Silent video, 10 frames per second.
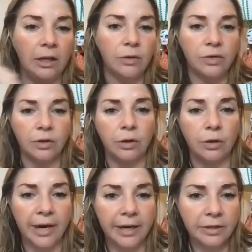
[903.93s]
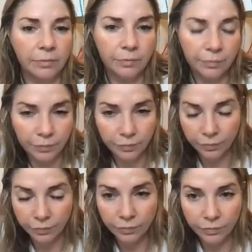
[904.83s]
closer, correct?
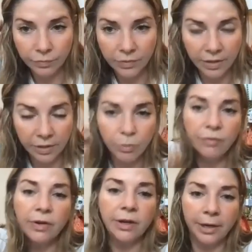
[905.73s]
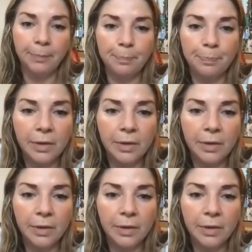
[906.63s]
Yep. It's moving. Yep.